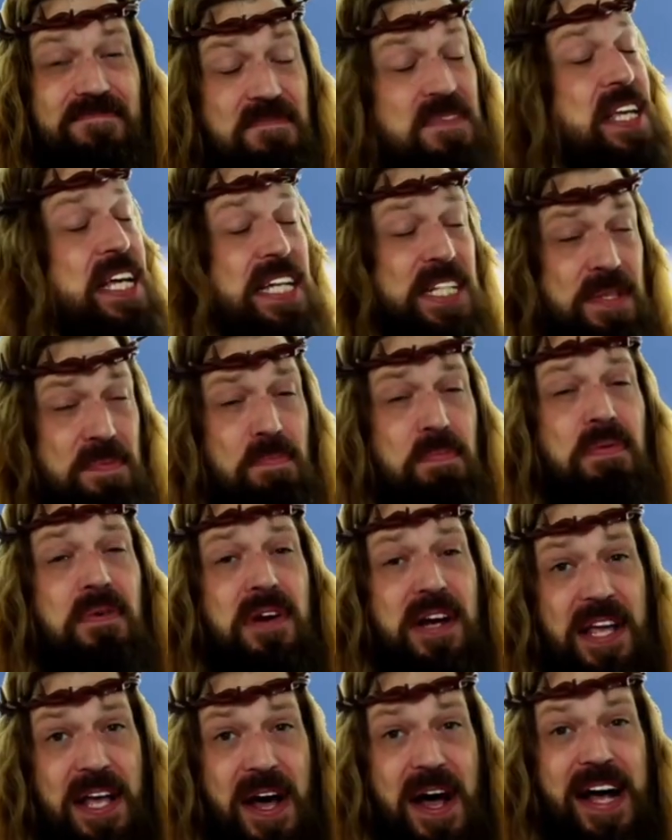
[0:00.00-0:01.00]
it's
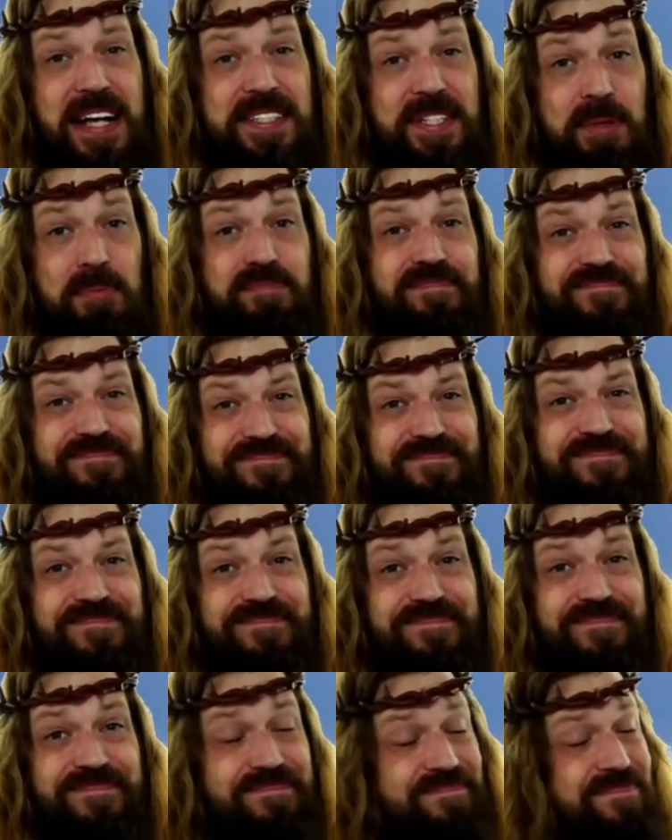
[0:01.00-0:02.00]
pretty awesome.
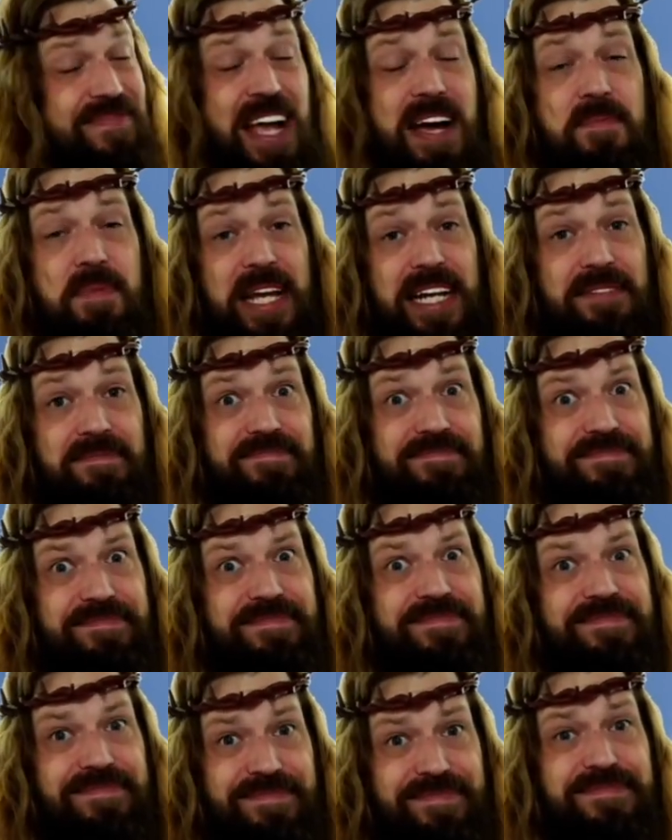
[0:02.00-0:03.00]
I mean,
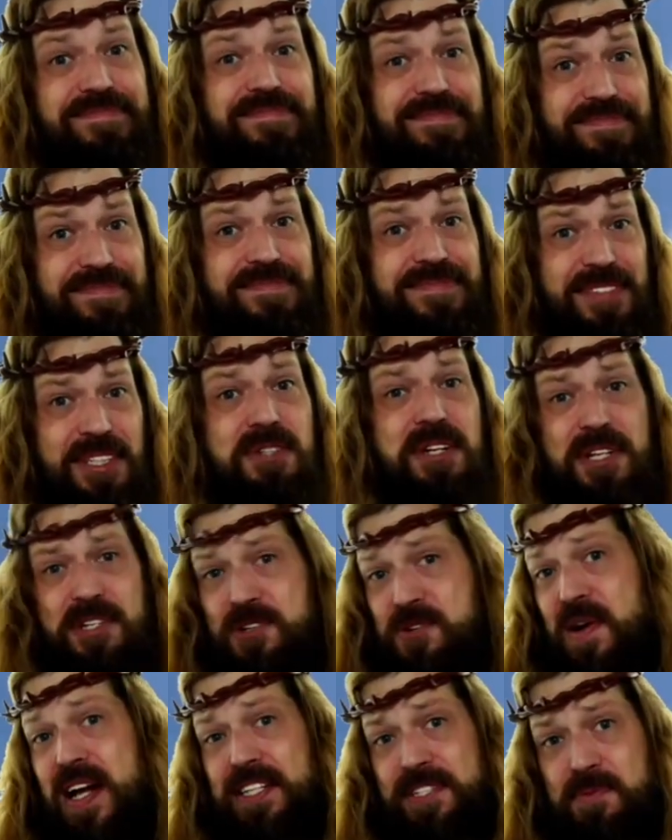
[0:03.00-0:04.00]
you could
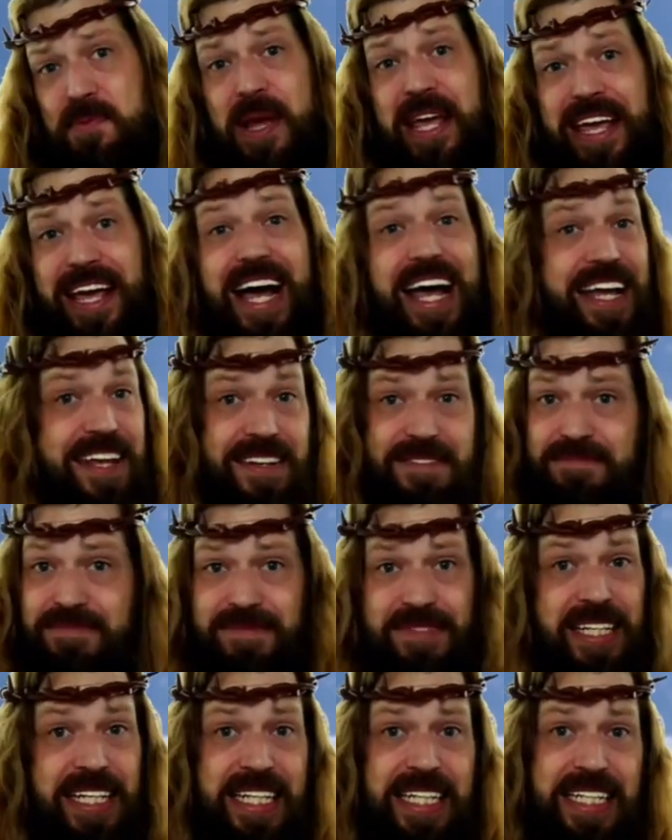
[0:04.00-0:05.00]
trust me. I am
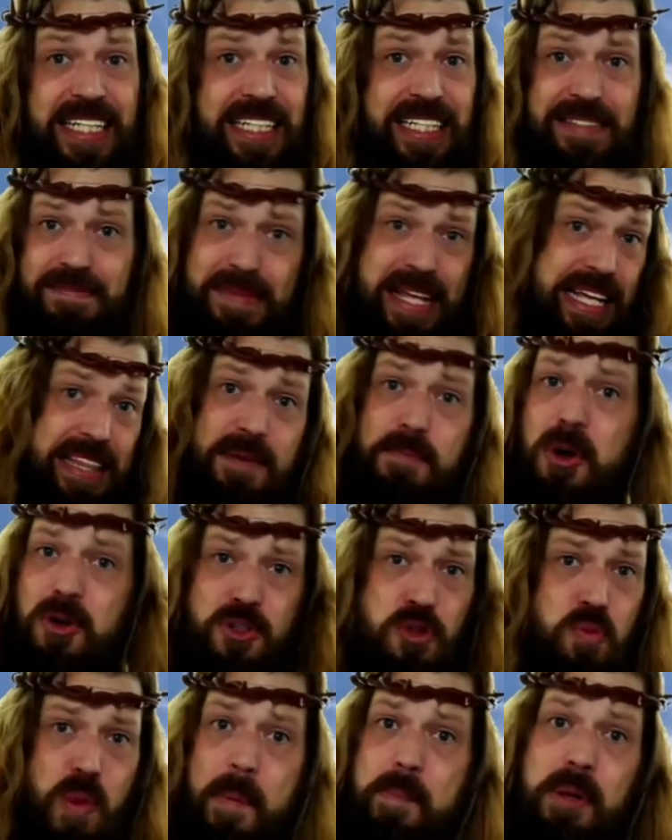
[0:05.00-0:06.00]
like the
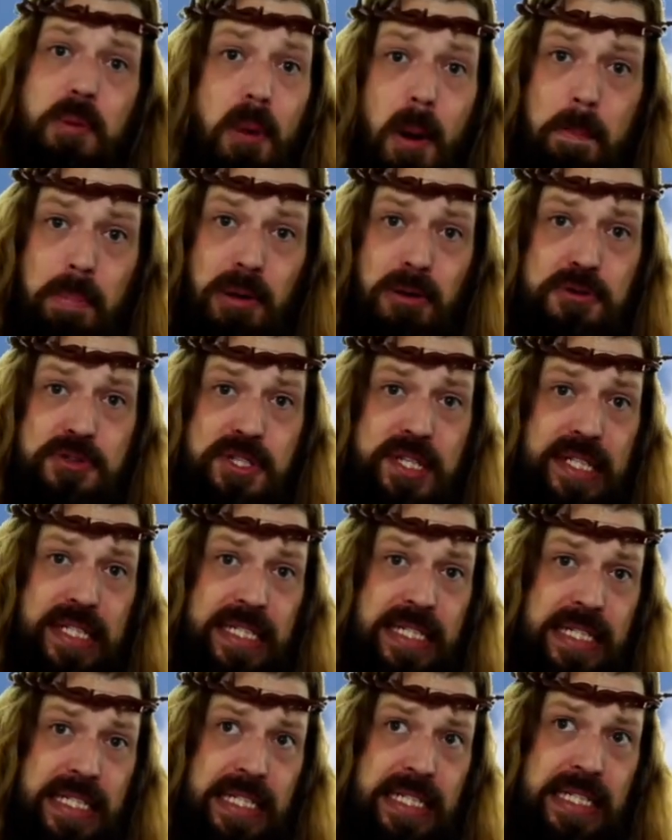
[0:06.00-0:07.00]
most reputable person,
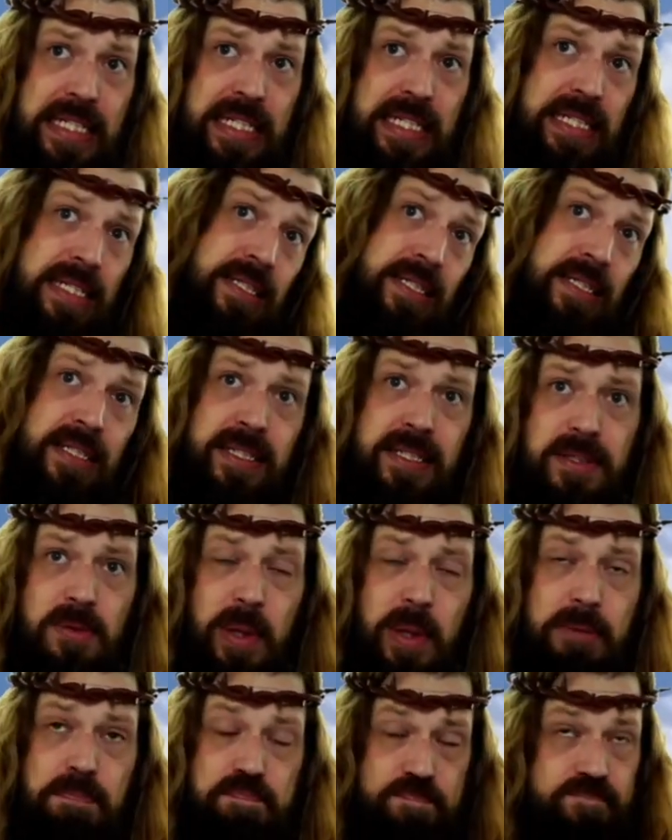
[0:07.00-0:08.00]

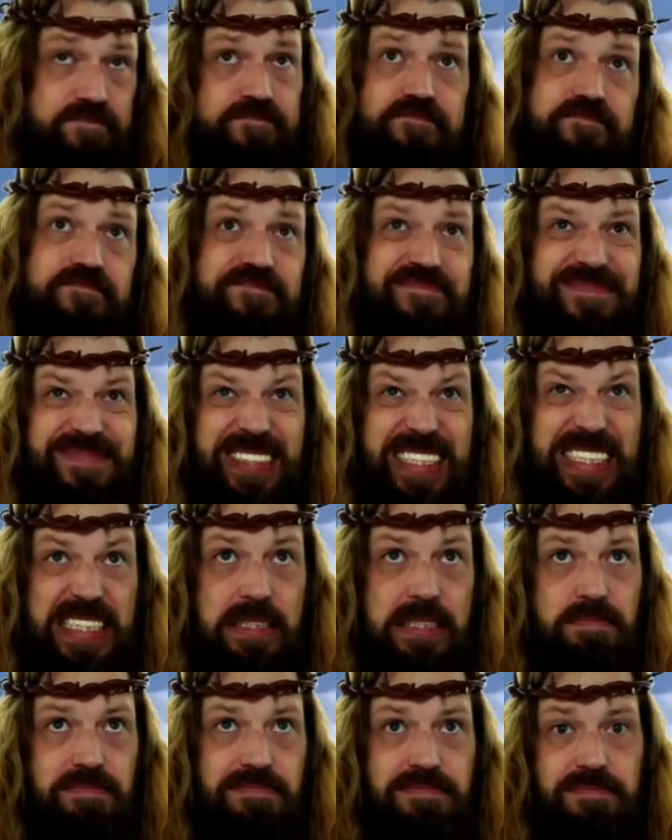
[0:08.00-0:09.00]
well,
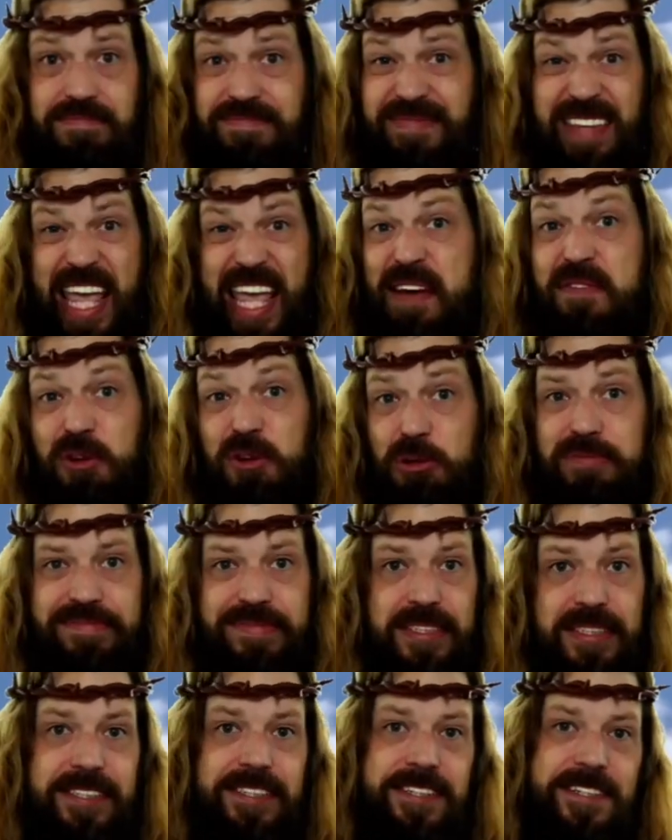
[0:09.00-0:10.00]
ever.
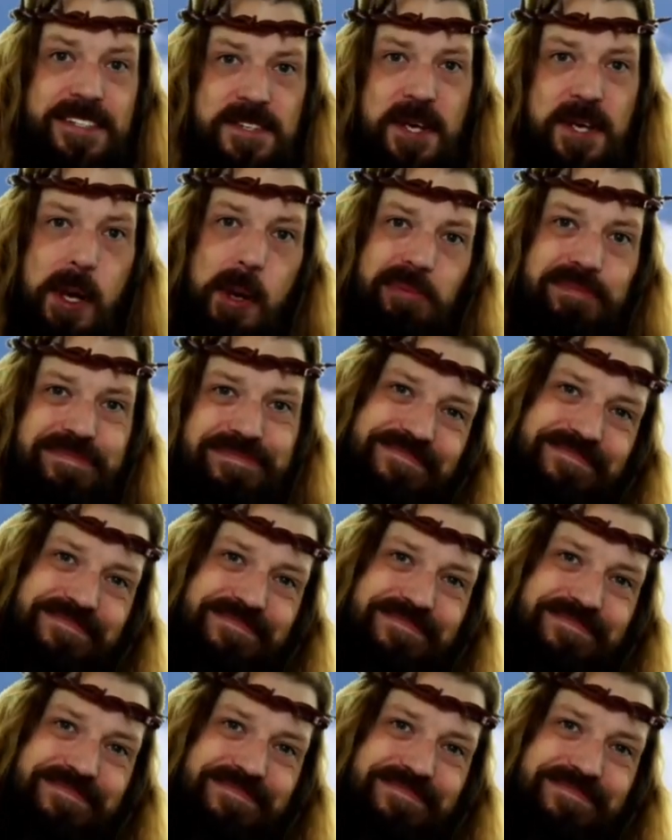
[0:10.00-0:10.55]
So,